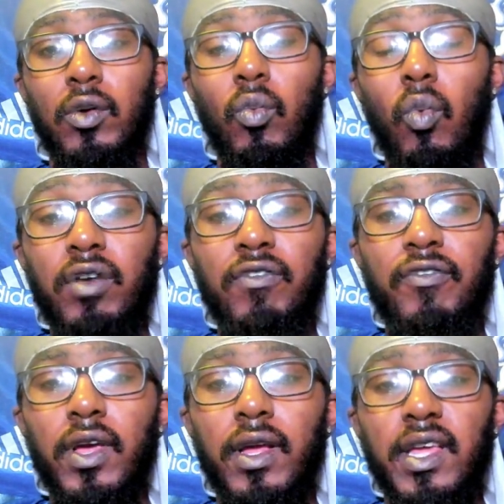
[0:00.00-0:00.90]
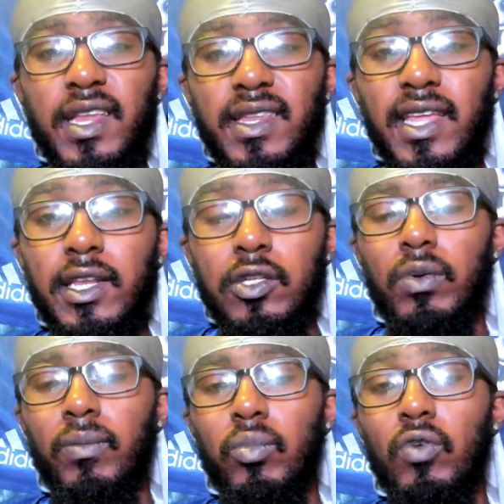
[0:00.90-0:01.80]
One thing he needed to
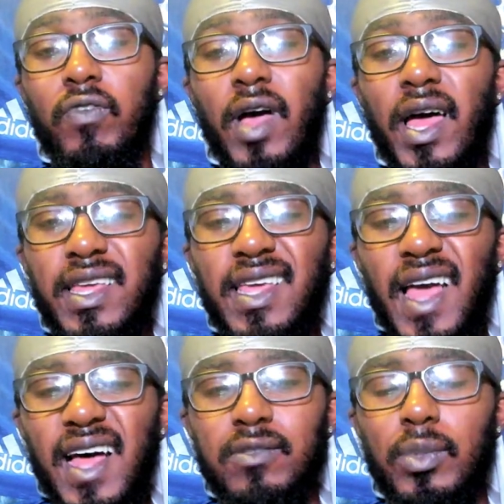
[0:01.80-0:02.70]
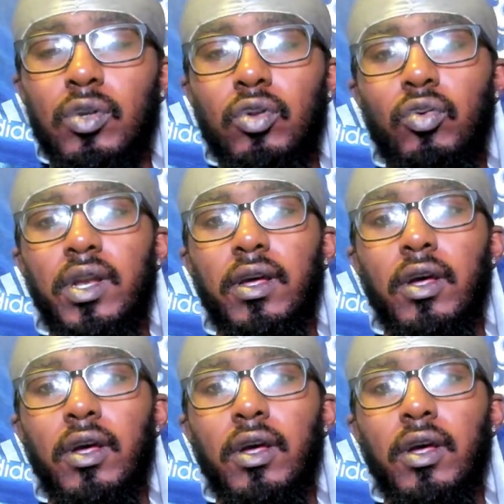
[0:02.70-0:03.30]
improve, and he has been doing it.